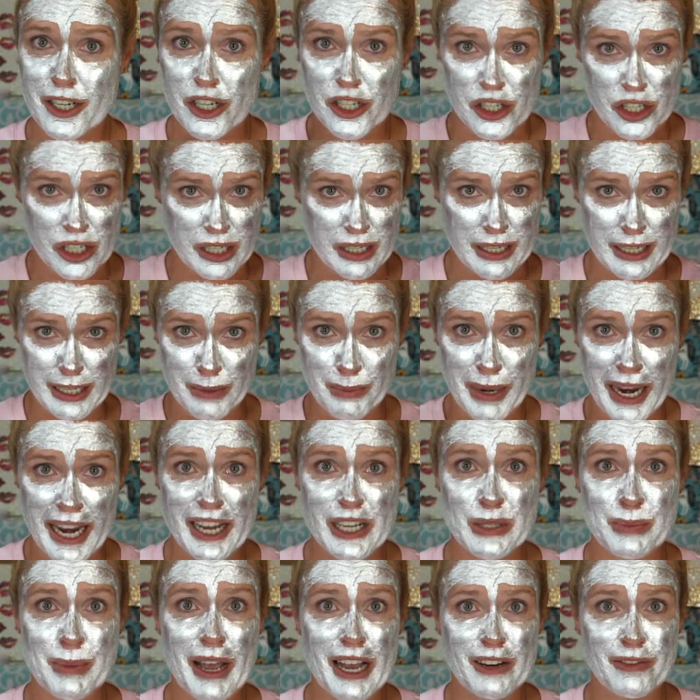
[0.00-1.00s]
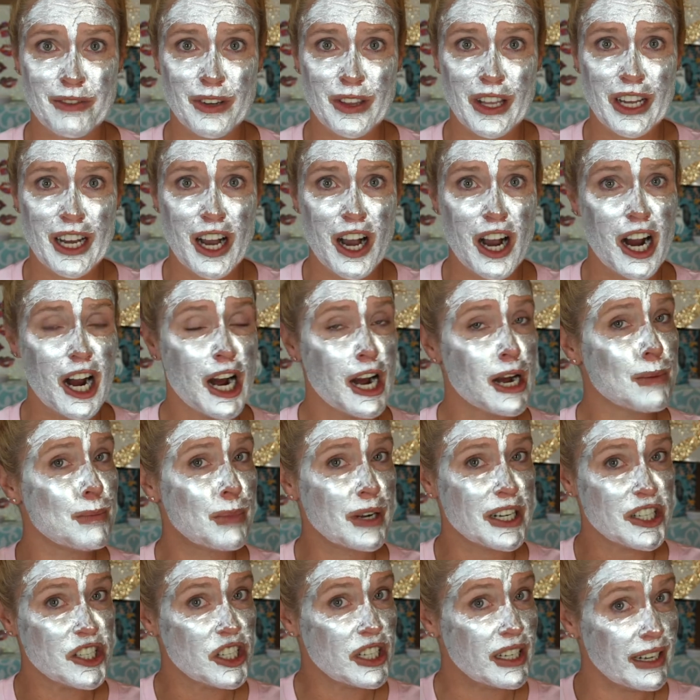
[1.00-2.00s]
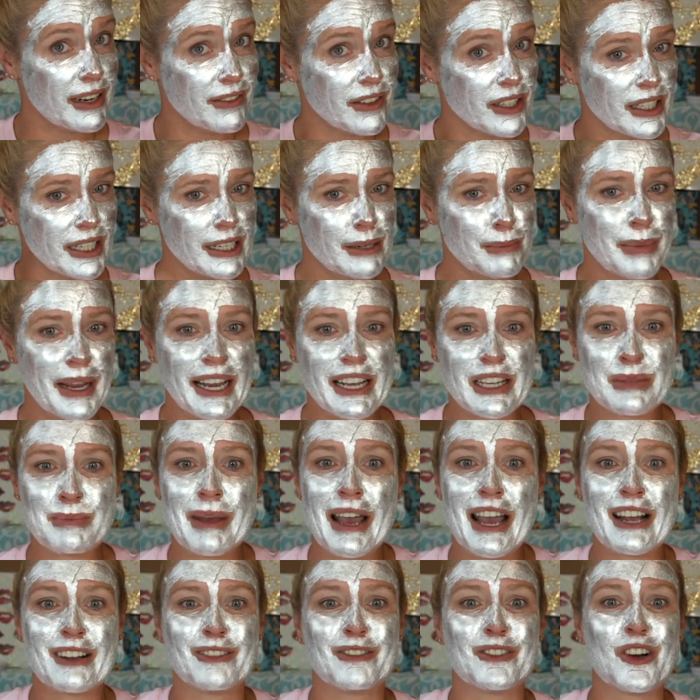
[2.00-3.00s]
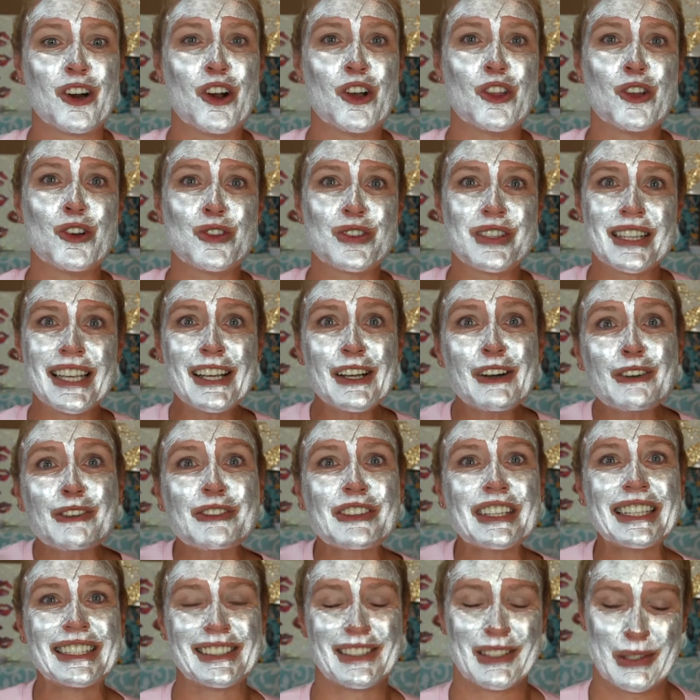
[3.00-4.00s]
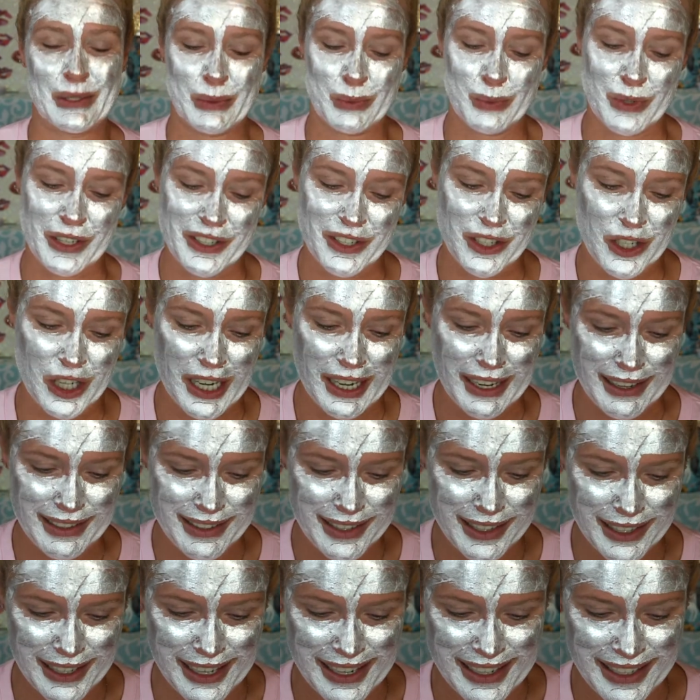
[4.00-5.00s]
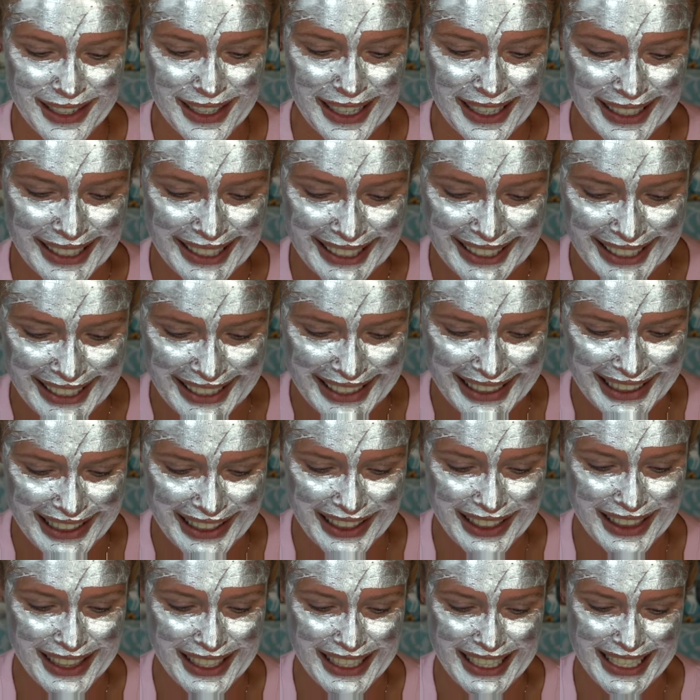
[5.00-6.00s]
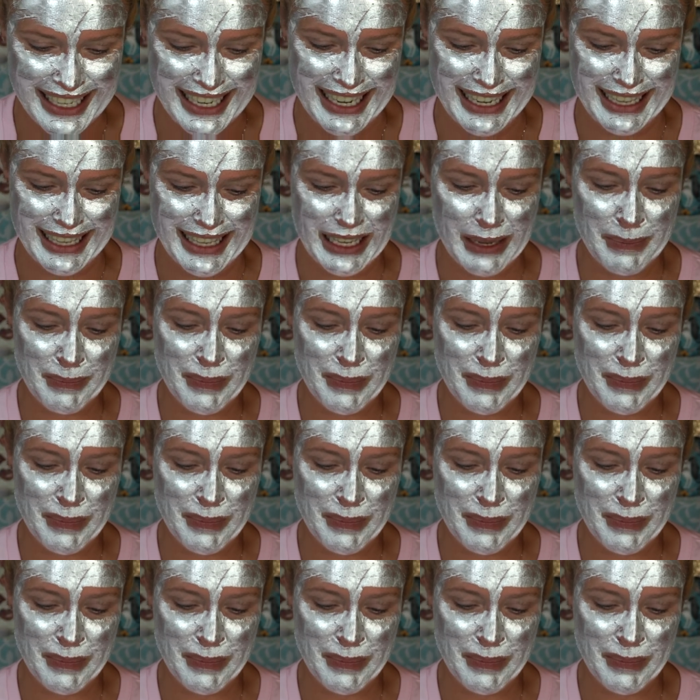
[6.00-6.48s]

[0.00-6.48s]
She did pay us back for the car, but she never did pay us back for all those legal fees, which is a nice kick in the teeth.